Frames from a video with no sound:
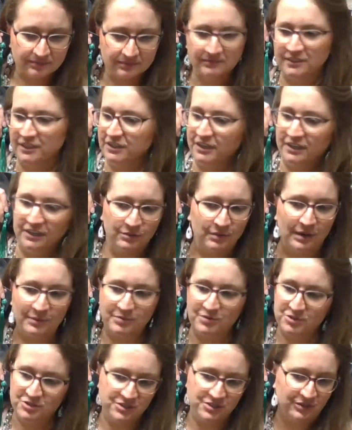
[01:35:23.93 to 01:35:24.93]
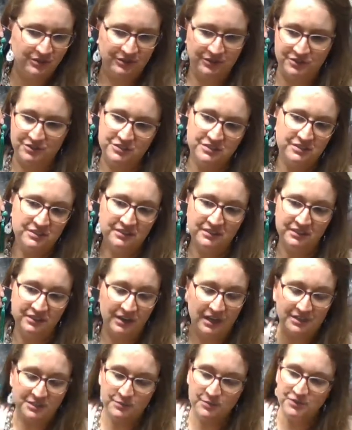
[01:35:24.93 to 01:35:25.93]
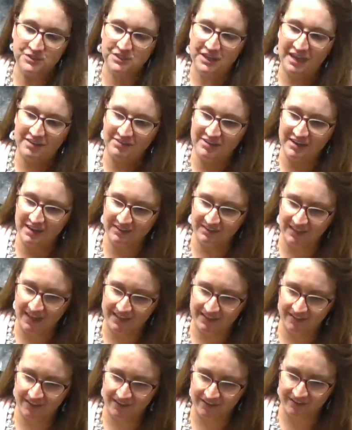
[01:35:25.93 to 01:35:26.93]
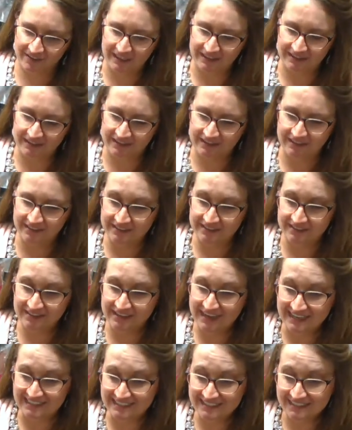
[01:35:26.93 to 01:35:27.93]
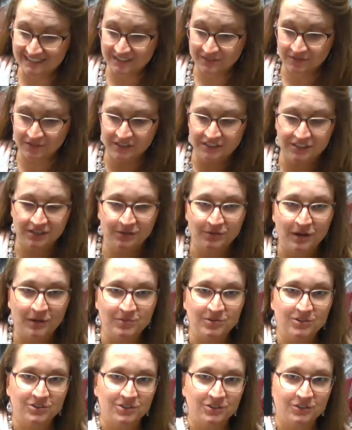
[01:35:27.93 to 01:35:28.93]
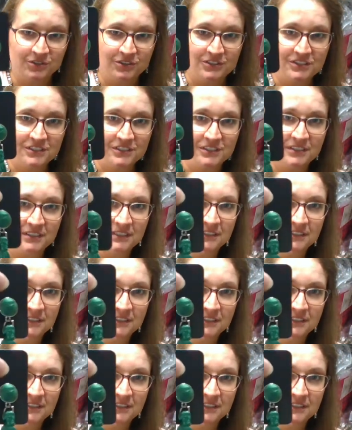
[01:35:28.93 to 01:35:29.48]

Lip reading: They're going to rub your shoulders. You're not supposed to have a neck that long. The idea is for it to rub your shoulders.